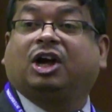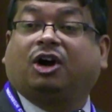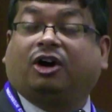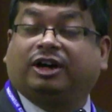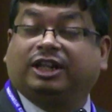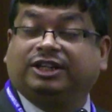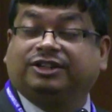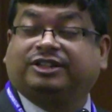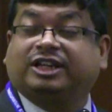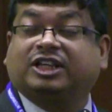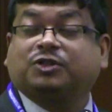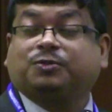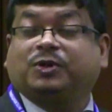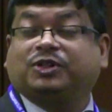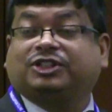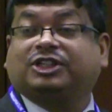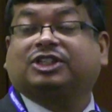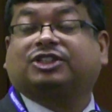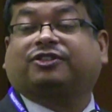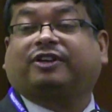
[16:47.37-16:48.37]
on
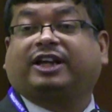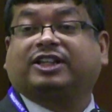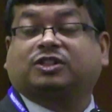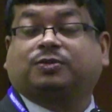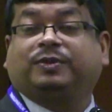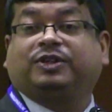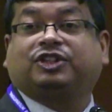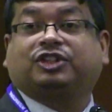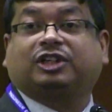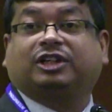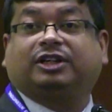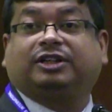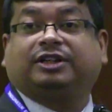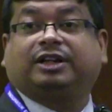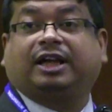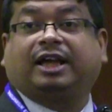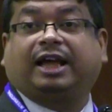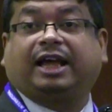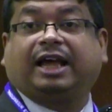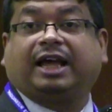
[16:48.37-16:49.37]
interspecies
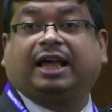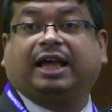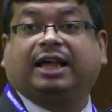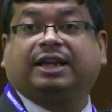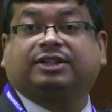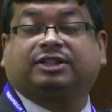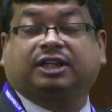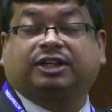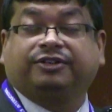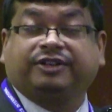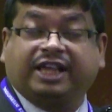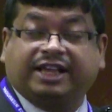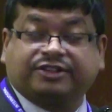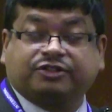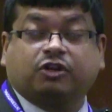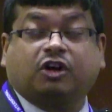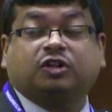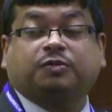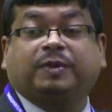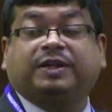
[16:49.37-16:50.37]
transmission and
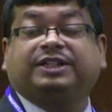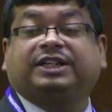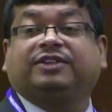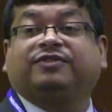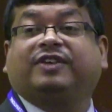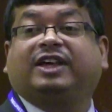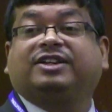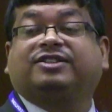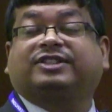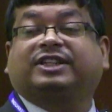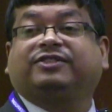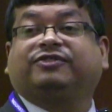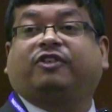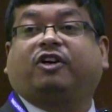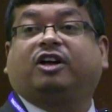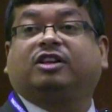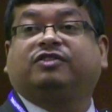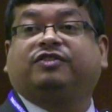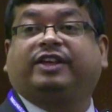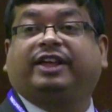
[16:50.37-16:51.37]
reassortment events
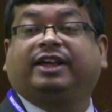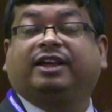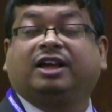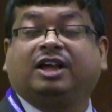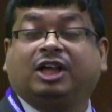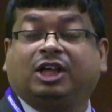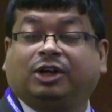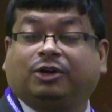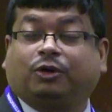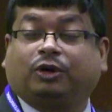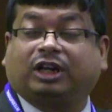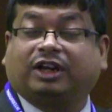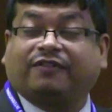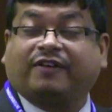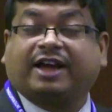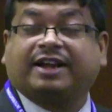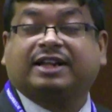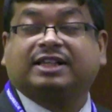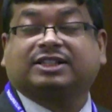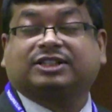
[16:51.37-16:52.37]
involving
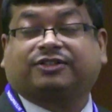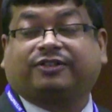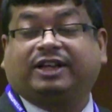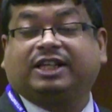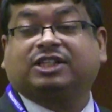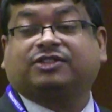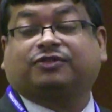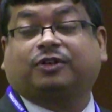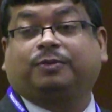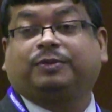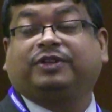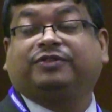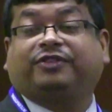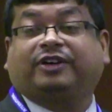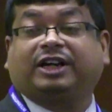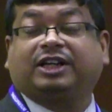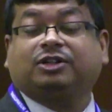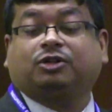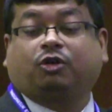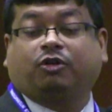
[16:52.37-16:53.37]
rotavirus strains from
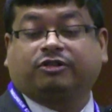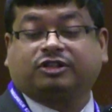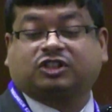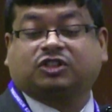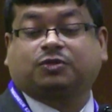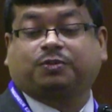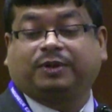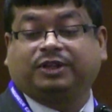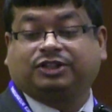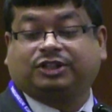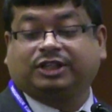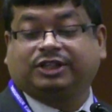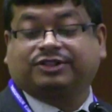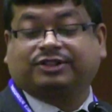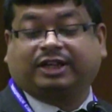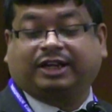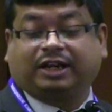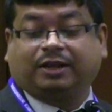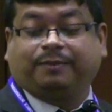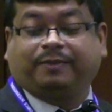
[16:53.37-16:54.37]
different host
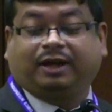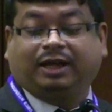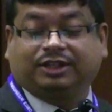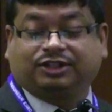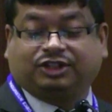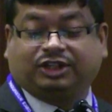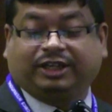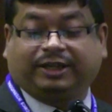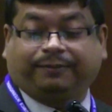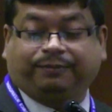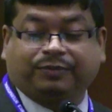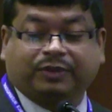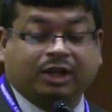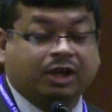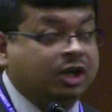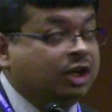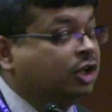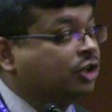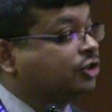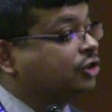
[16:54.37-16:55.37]
species are emerging.
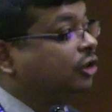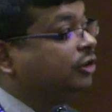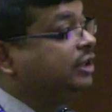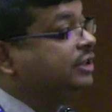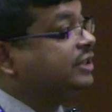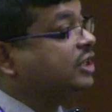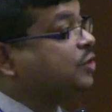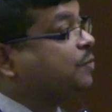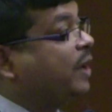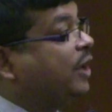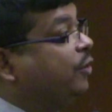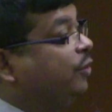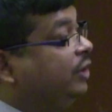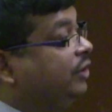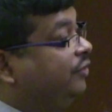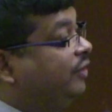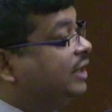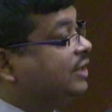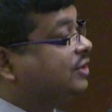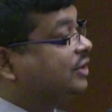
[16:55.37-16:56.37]
So this is my
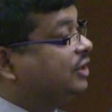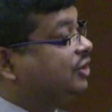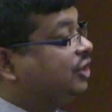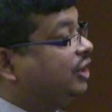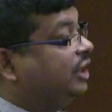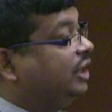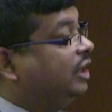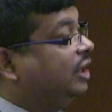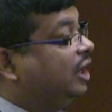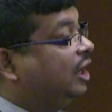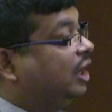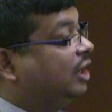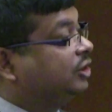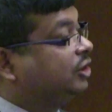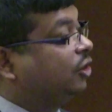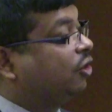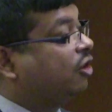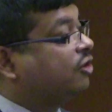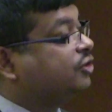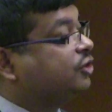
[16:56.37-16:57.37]
university,
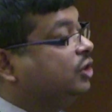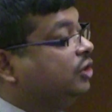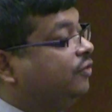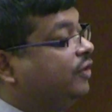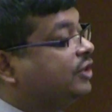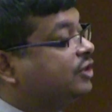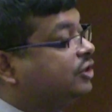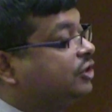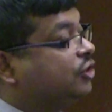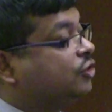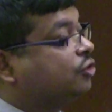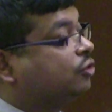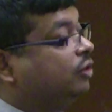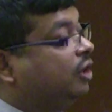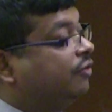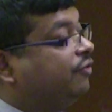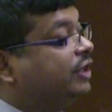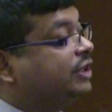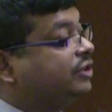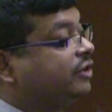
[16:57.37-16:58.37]
the Ross University
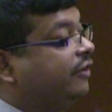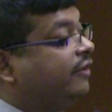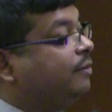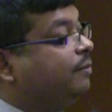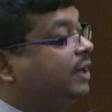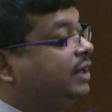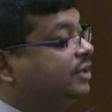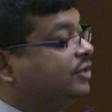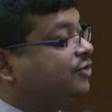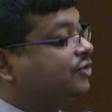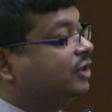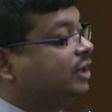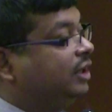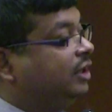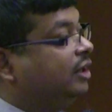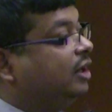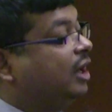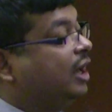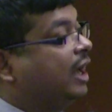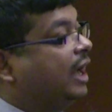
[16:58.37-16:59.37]
School of Veterinary
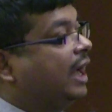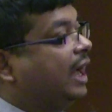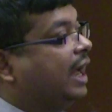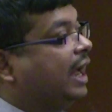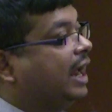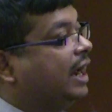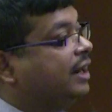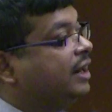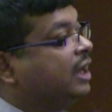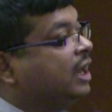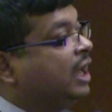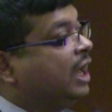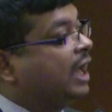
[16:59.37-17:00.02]
Medicine, and